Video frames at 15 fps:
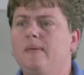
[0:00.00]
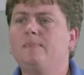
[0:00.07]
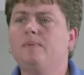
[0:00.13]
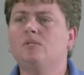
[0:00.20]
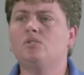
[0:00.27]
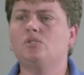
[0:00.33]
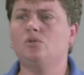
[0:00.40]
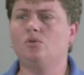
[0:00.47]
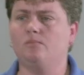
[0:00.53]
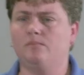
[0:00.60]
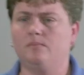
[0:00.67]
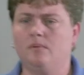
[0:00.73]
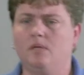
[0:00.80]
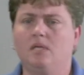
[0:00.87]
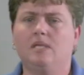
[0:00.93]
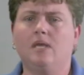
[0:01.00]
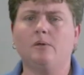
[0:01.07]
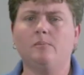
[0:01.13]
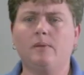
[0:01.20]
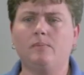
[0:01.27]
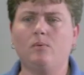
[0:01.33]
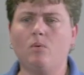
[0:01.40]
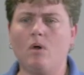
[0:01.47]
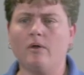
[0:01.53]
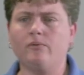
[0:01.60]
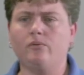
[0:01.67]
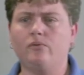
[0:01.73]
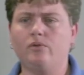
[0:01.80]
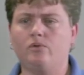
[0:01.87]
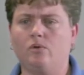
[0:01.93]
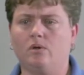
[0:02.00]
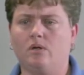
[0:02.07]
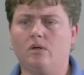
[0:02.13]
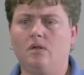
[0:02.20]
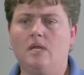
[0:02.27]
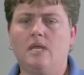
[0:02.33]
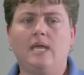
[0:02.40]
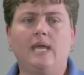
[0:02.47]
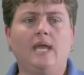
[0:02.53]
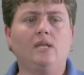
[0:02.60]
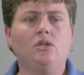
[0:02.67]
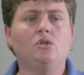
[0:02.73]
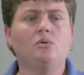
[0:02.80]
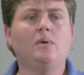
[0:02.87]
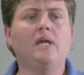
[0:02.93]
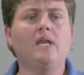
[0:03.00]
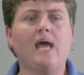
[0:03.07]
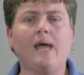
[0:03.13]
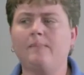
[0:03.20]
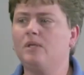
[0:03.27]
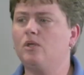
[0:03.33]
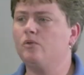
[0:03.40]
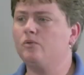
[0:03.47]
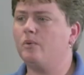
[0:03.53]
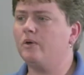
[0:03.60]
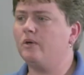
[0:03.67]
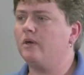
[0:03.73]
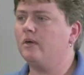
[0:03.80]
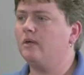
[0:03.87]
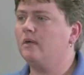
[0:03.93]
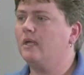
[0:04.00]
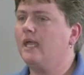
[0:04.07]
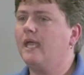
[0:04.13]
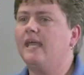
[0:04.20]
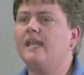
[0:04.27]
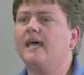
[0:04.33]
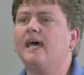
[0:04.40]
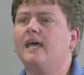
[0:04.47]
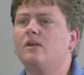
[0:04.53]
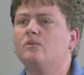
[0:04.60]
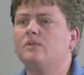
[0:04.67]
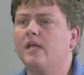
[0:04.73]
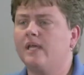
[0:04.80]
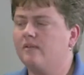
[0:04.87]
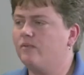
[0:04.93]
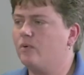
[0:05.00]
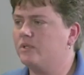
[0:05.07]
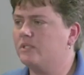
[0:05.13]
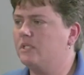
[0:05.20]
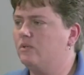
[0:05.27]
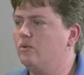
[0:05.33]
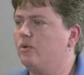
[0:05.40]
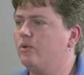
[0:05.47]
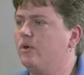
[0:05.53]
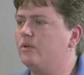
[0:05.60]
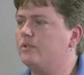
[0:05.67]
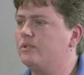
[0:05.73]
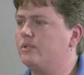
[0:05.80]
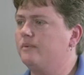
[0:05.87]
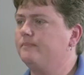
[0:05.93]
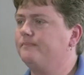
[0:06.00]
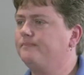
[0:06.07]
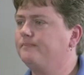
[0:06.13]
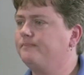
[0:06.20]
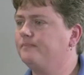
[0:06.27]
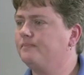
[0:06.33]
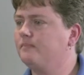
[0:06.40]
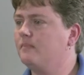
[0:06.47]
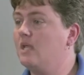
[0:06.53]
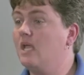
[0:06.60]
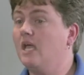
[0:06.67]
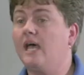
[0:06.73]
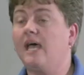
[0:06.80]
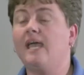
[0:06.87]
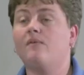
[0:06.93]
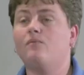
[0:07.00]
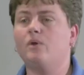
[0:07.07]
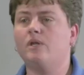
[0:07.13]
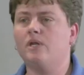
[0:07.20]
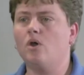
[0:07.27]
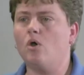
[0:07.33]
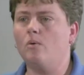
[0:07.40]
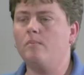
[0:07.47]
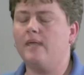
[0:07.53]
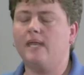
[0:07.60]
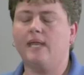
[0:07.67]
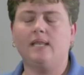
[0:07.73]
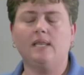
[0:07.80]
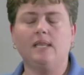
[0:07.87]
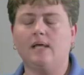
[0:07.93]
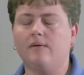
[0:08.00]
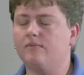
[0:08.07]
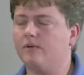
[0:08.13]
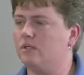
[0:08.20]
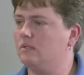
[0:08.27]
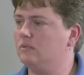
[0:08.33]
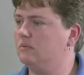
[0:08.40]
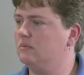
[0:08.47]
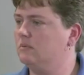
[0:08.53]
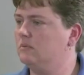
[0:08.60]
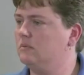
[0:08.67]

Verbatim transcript: People assume. Young people walk through the door. And you know what? I'm a youth worker and I don't like 14 year old girls. I have one at home and I love her